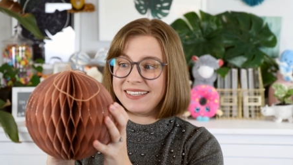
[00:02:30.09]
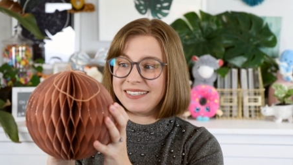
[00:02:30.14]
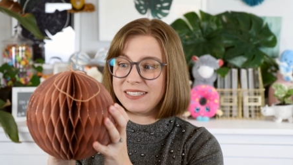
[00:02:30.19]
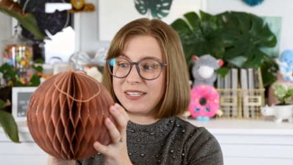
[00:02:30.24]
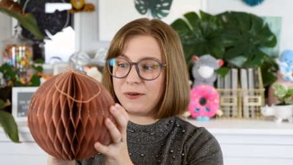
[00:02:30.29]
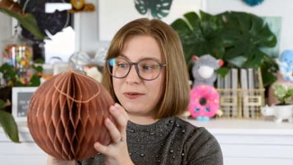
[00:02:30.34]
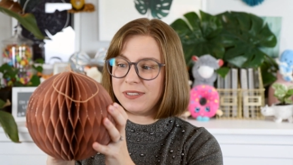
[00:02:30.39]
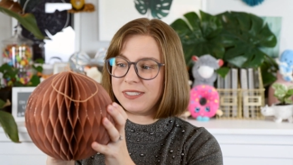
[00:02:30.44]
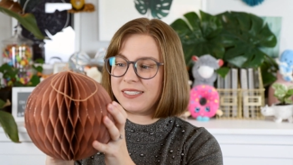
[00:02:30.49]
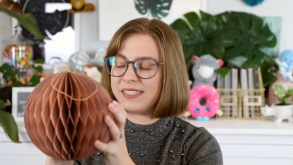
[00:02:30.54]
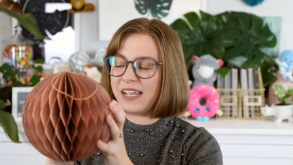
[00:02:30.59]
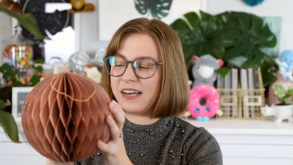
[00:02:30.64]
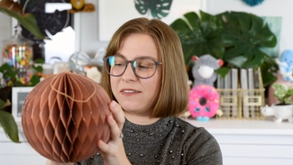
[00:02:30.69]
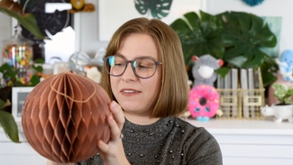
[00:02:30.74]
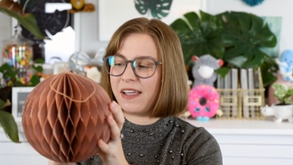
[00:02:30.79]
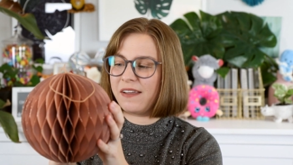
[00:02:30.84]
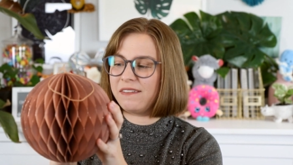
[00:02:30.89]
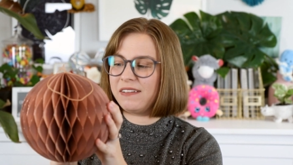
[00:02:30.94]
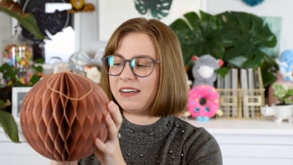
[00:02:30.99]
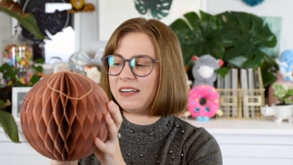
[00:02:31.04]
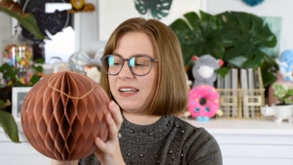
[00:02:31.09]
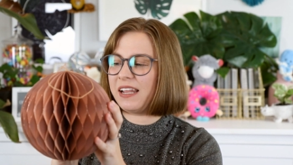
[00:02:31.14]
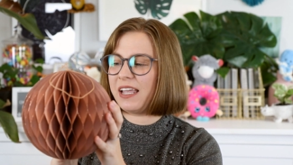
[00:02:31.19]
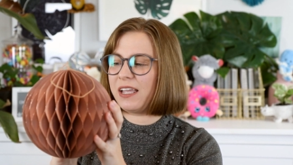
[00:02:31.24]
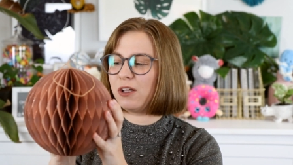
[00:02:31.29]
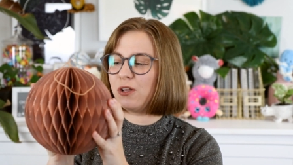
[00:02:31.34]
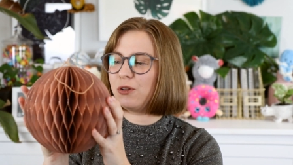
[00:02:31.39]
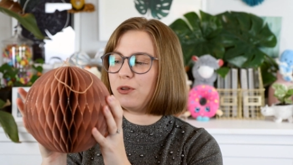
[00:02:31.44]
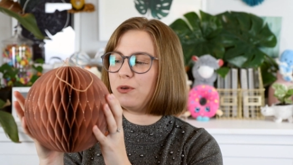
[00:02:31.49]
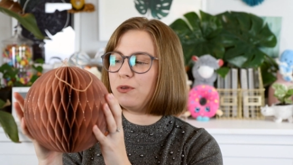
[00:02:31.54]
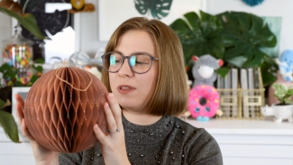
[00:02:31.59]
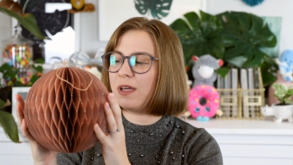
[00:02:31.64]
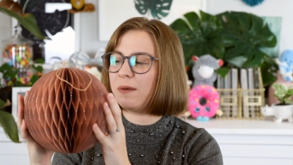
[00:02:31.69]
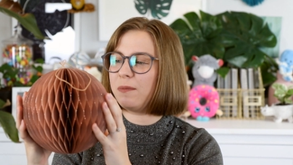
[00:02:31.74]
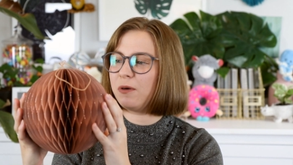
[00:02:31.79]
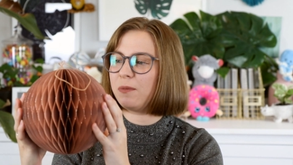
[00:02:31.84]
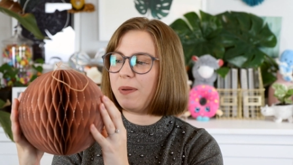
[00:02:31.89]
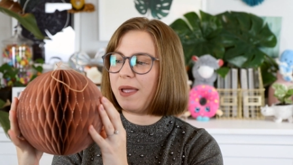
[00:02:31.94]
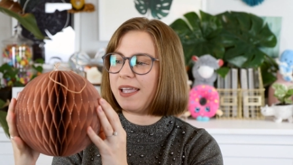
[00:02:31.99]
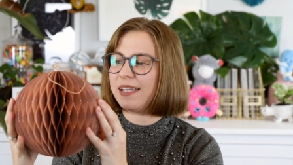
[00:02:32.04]
So instead of having to like glue
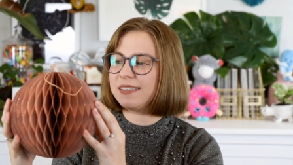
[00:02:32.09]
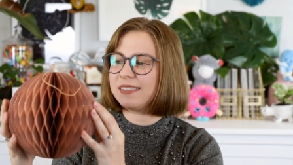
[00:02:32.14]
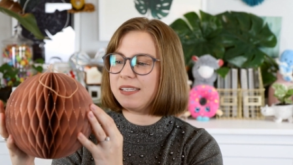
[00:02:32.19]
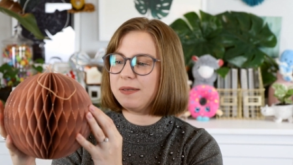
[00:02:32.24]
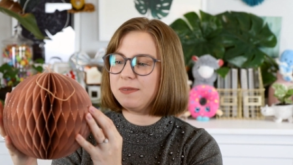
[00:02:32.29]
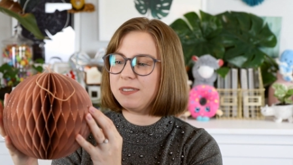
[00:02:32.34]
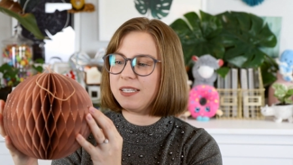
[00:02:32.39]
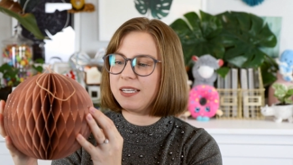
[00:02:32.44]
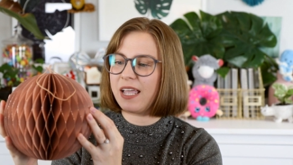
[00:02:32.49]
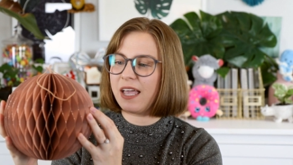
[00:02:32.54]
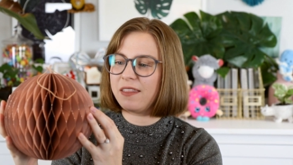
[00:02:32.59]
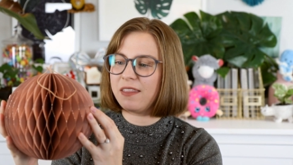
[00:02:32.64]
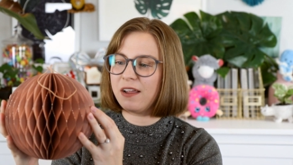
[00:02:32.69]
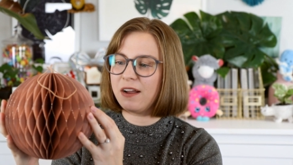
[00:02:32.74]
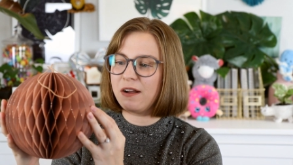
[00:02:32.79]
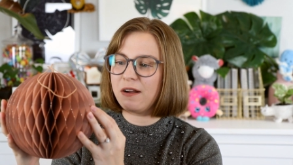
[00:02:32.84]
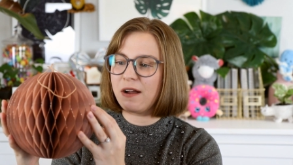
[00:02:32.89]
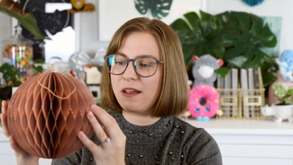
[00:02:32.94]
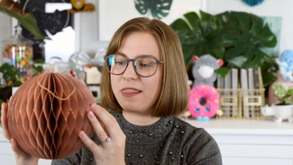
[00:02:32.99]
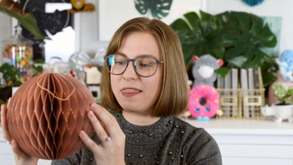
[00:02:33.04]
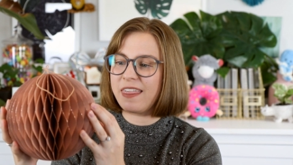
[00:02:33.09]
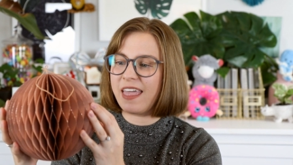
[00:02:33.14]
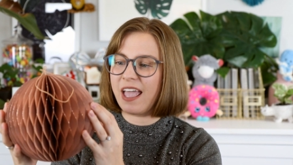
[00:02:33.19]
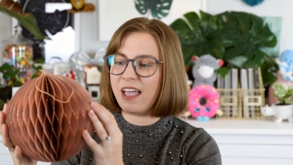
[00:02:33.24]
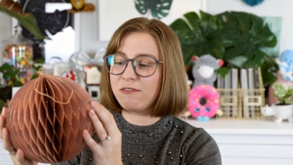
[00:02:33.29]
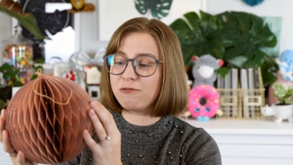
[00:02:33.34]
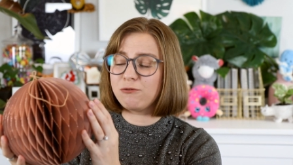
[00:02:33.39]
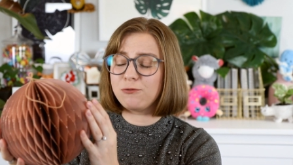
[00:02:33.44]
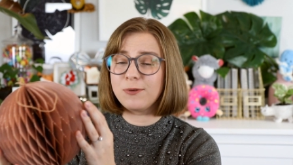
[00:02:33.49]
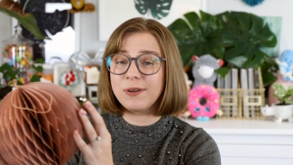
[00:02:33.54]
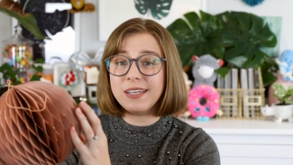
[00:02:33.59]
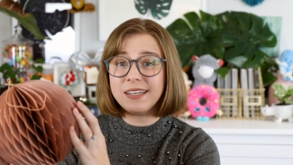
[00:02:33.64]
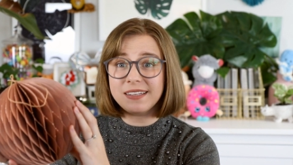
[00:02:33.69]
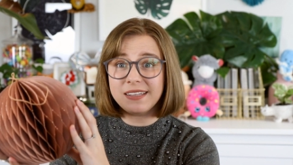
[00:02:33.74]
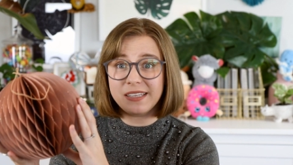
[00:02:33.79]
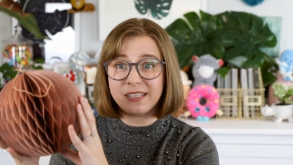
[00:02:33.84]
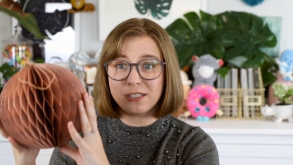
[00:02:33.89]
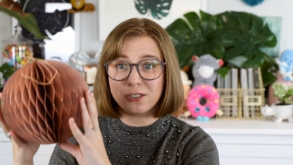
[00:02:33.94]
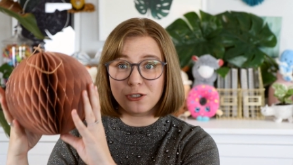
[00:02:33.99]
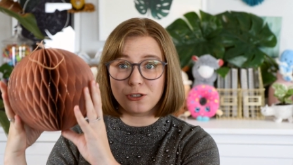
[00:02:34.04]
them or paste them together, they have
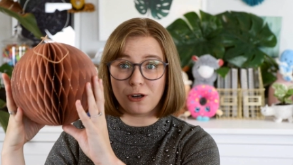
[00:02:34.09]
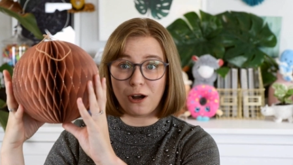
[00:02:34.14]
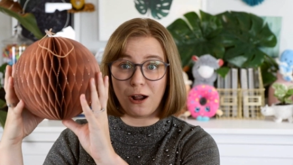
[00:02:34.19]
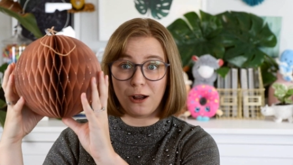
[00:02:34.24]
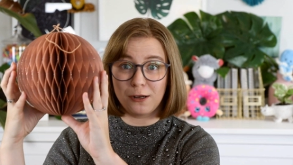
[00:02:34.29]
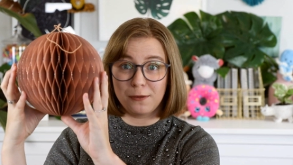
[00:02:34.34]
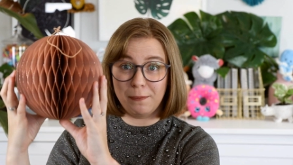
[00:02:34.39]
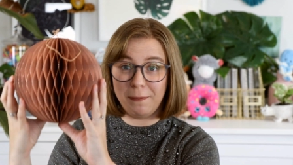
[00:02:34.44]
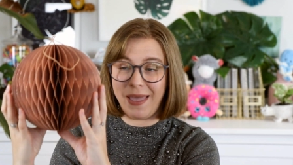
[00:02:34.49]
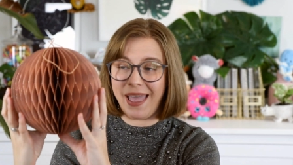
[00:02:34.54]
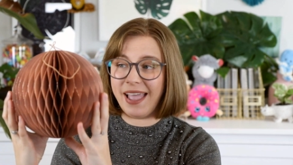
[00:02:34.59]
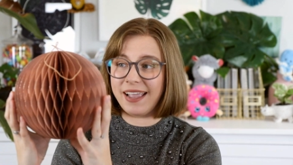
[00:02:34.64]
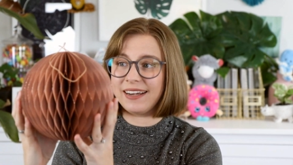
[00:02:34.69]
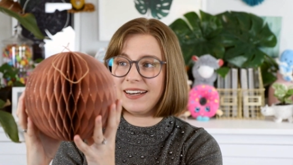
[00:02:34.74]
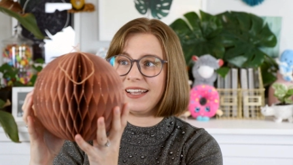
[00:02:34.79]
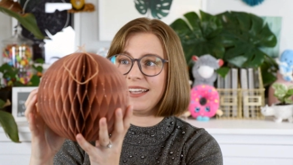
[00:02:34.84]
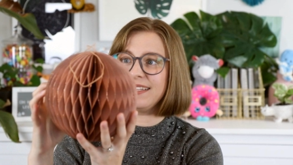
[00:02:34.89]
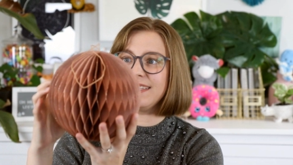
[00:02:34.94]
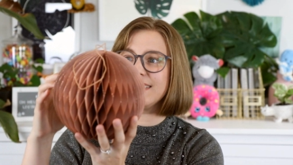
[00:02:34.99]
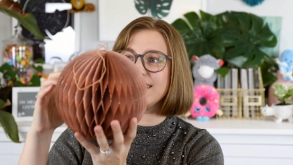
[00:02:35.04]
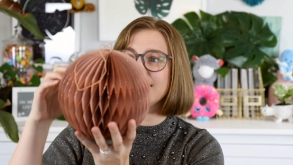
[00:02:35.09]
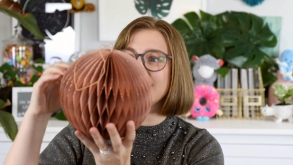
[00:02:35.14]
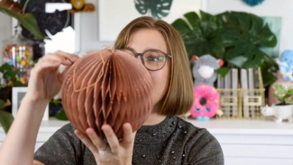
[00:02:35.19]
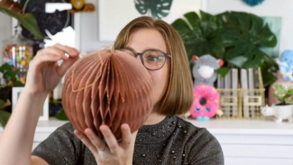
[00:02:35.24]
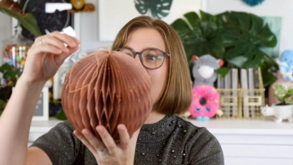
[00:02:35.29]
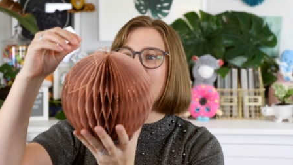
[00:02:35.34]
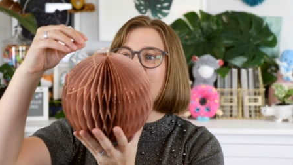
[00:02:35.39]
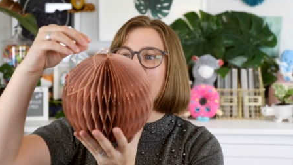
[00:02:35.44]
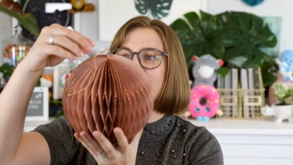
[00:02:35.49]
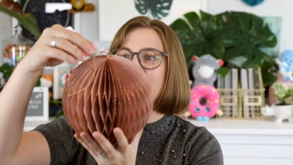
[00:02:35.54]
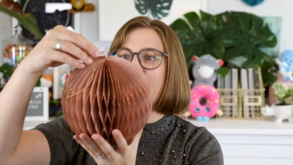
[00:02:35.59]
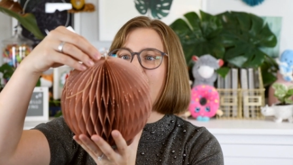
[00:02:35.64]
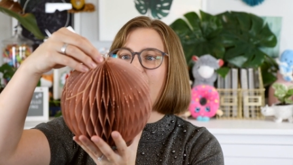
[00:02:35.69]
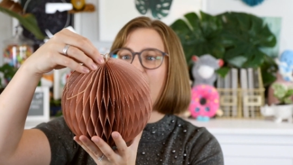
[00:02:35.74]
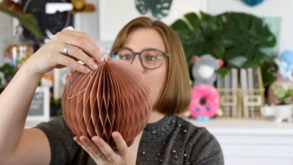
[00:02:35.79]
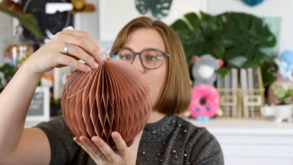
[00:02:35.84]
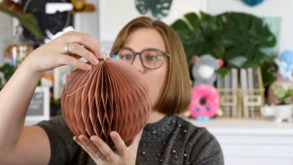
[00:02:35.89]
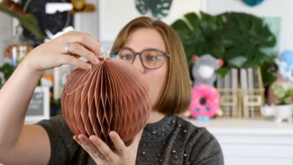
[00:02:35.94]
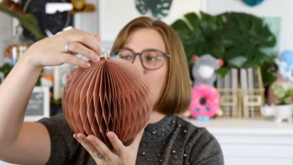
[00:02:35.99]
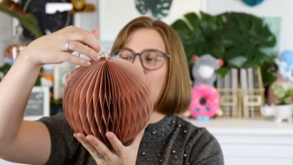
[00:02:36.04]
really strong magnets
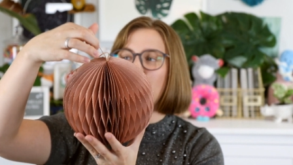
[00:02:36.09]
that